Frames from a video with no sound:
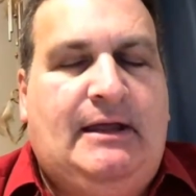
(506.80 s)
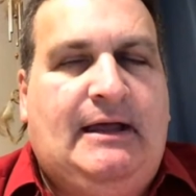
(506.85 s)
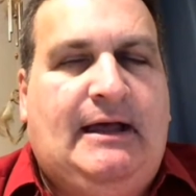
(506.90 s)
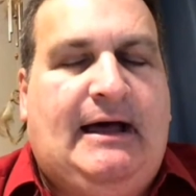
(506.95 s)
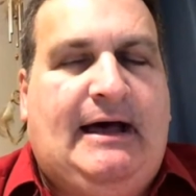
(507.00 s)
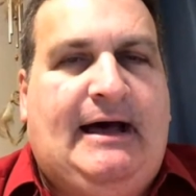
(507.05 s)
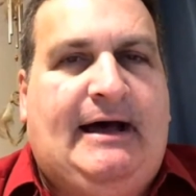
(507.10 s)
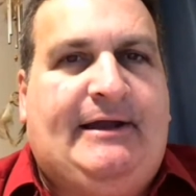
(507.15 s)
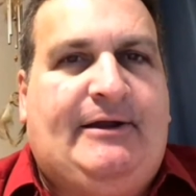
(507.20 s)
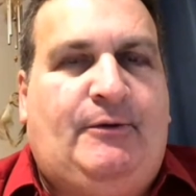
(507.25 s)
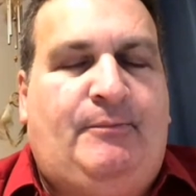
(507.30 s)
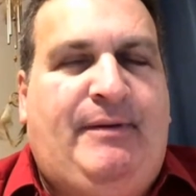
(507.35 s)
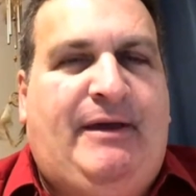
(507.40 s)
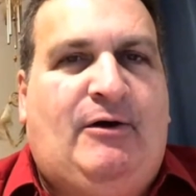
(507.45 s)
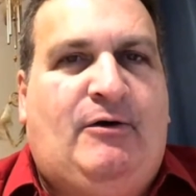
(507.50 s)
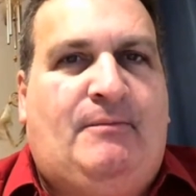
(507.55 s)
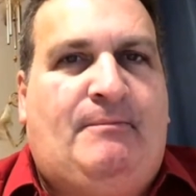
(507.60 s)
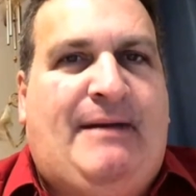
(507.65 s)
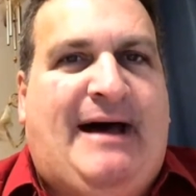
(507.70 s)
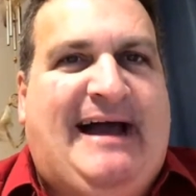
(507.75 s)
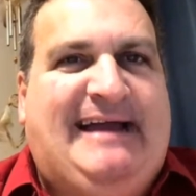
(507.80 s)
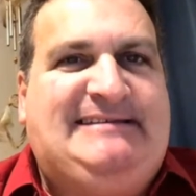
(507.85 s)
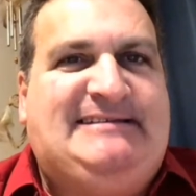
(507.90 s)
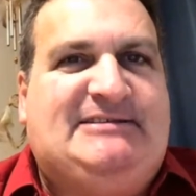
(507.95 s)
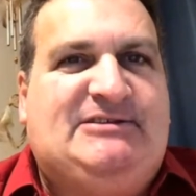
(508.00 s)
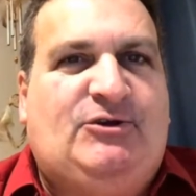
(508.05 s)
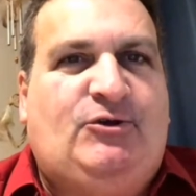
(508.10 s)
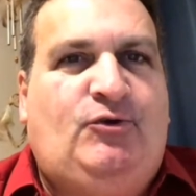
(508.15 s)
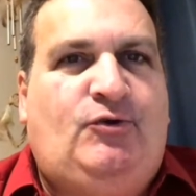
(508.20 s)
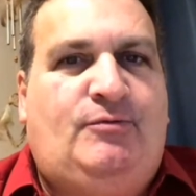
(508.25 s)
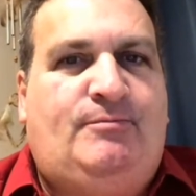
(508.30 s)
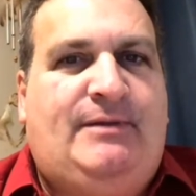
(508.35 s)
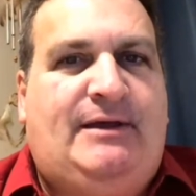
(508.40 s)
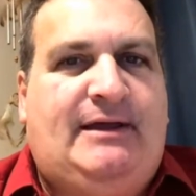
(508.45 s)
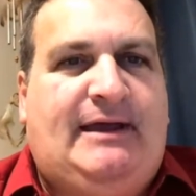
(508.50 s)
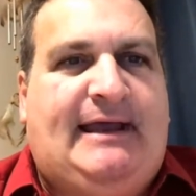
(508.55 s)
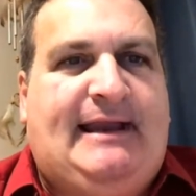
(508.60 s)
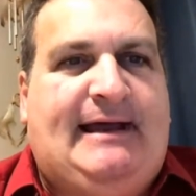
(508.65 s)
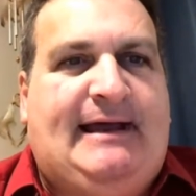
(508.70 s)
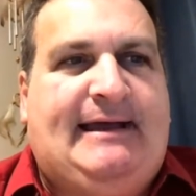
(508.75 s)
Uh, it'll be on my Zoom,
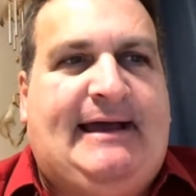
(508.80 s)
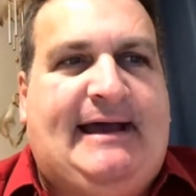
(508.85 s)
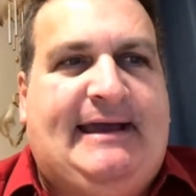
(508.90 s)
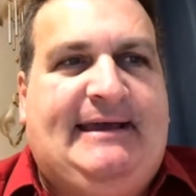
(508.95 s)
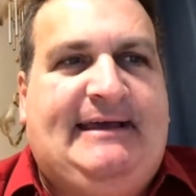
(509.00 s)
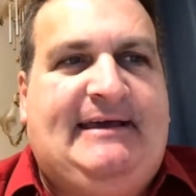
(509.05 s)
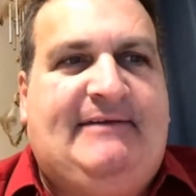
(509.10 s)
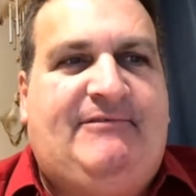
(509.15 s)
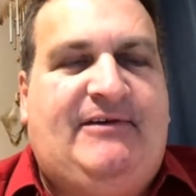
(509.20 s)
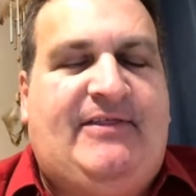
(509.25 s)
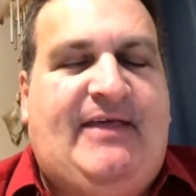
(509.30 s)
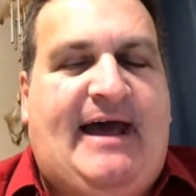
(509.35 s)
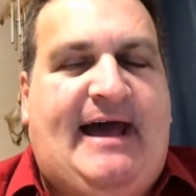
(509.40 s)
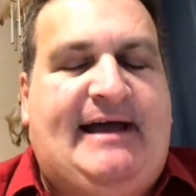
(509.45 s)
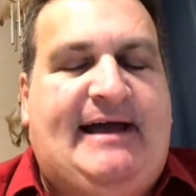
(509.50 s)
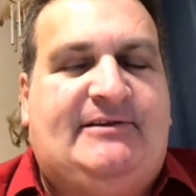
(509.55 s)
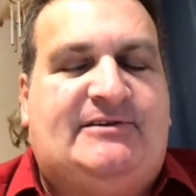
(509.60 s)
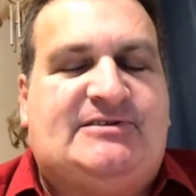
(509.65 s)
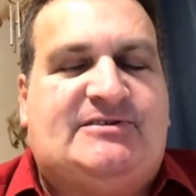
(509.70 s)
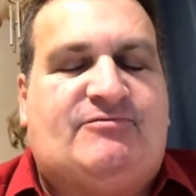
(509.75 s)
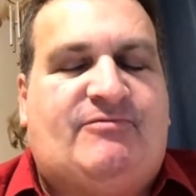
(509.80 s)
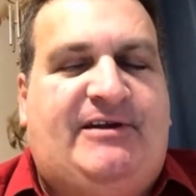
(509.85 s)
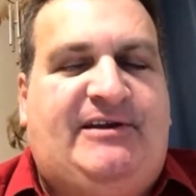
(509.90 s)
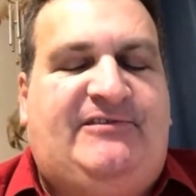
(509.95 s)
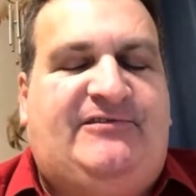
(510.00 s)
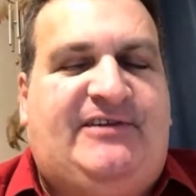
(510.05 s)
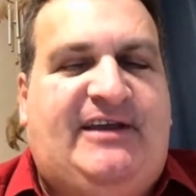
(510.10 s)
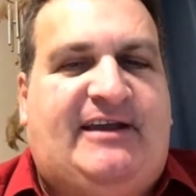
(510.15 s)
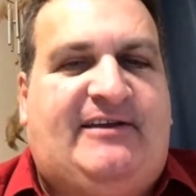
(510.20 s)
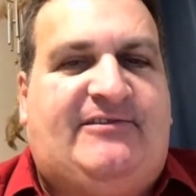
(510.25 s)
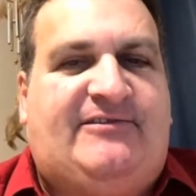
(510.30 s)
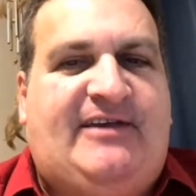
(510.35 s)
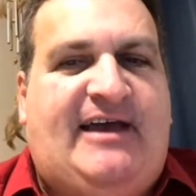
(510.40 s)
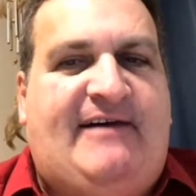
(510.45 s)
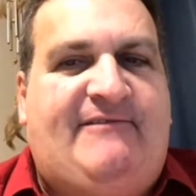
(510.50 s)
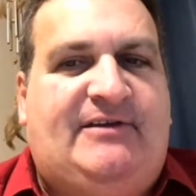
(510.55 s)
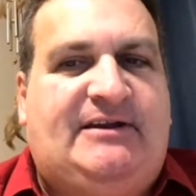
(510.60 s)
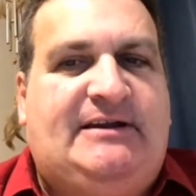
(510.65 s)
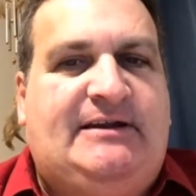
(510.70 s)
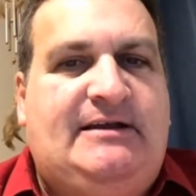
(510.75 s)
and I, I can give you that. It's
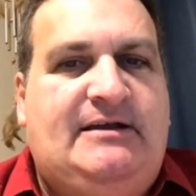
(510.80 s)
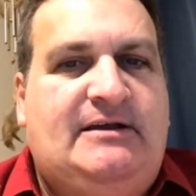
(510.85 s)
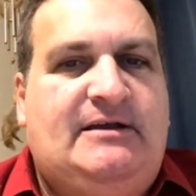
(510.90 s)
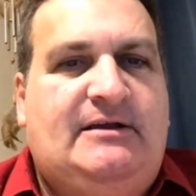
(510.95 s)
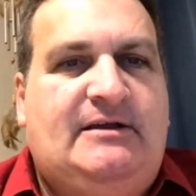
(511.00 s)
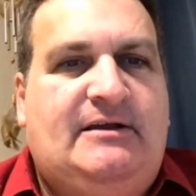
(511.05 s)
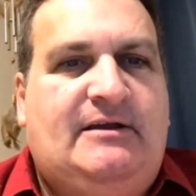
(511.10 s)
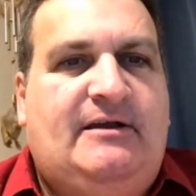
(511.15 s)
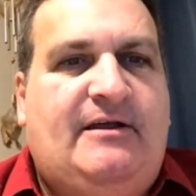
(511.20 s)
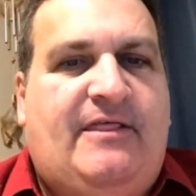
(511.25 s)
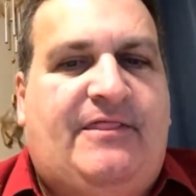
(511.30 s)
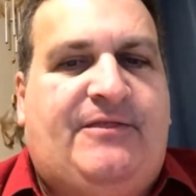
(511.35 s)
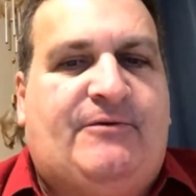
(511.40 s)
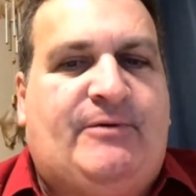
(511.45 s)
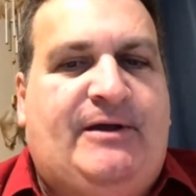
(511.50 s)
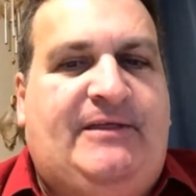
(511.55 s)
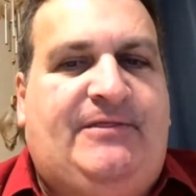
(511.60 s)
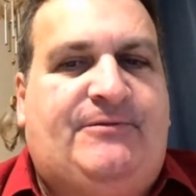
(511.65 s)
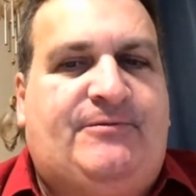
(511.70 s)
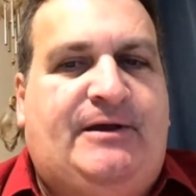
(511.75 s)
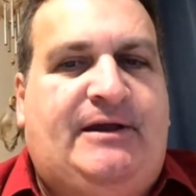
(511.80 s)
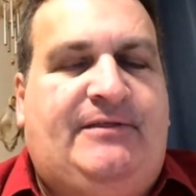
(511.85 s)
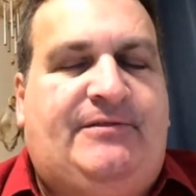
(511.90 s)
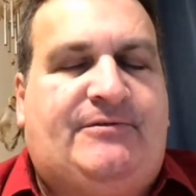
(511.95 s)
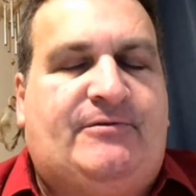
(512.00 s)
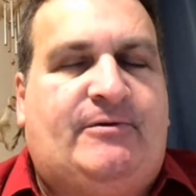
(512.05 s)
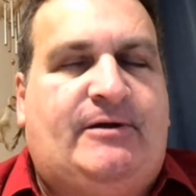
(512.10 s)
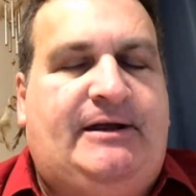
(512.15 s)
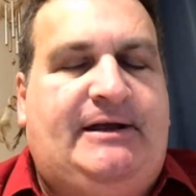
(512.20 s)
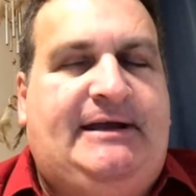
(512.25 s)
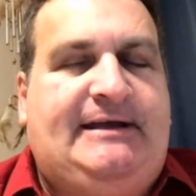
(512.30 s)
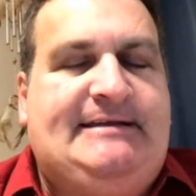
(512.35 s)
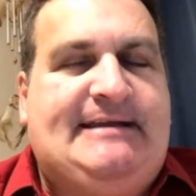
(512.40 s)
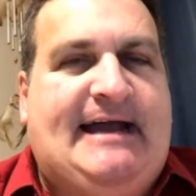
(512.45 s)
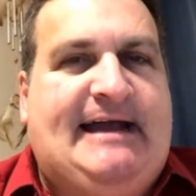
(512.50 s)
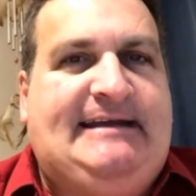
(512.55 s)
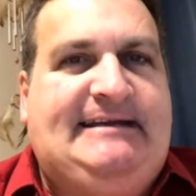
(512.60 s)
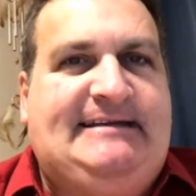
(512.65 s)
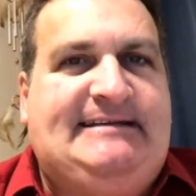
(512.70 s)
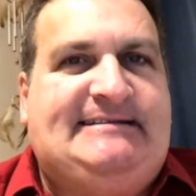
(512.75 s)
367 333
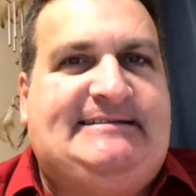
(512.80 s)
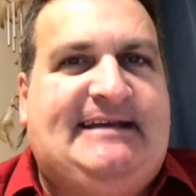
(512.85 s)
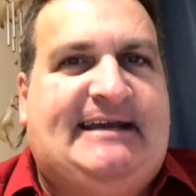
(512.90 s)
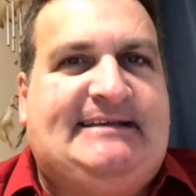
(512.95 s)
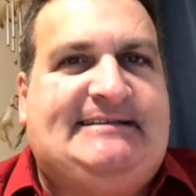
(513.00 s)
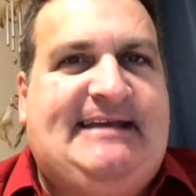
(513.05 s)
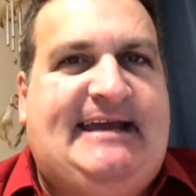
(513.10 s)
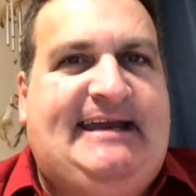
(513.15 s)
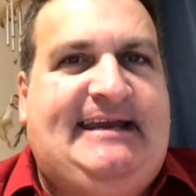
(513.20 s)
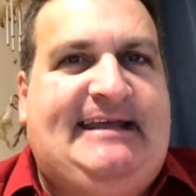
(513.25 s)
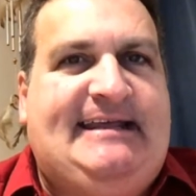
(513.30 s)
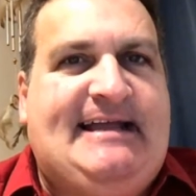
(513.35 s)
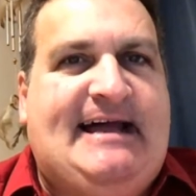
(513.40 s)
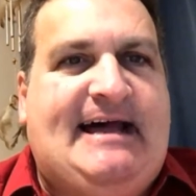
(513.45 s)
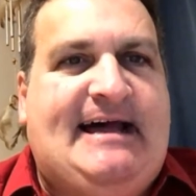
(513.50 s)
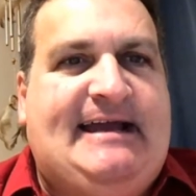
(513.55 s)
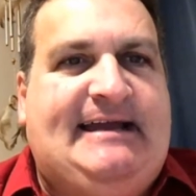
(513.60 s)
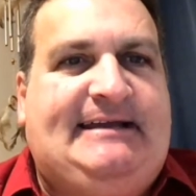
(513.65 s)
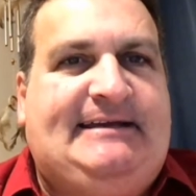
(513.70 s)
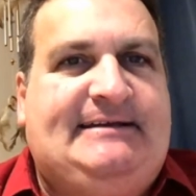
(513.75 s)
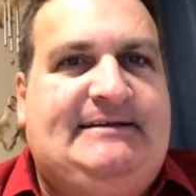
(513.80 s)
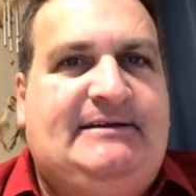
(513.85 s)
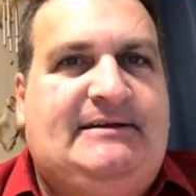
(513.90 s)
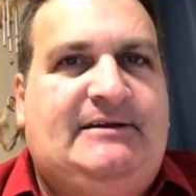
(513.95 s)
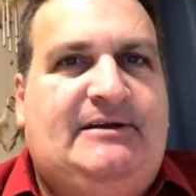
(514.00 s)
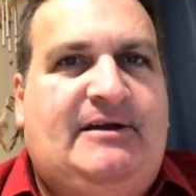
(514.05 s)
9689.